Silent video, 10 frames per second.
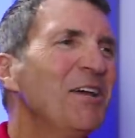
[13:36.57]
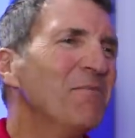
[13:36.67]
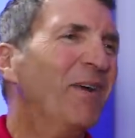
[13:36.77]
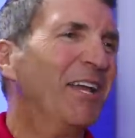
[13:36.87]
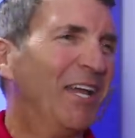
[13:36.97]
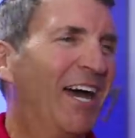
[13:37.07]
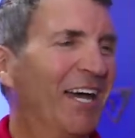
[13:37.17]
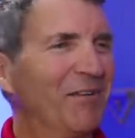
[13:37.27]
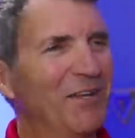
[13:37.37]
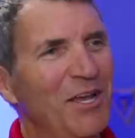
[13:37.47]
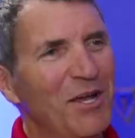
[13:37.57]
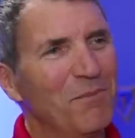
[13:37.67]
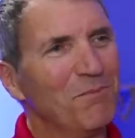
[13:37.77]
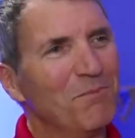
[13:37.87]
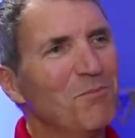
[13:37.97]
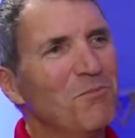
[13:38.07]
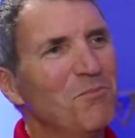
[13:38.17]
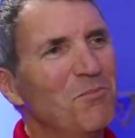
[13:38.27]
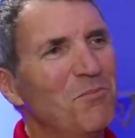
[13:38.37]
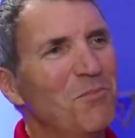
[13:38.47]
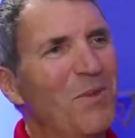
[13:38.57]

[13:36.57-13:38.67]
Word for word: But I don't want that to.